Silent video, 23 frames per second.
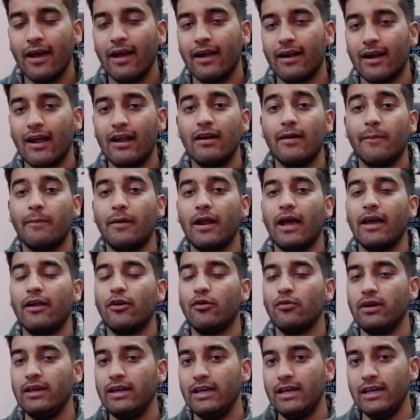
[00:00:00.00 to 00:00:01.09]
and I'll reply
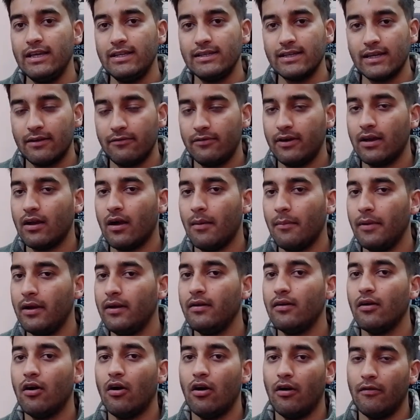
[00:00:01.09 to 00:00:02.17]
to each and every
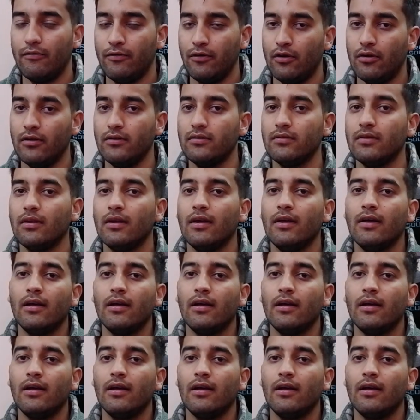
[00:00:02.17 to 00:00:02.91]
comment of yours.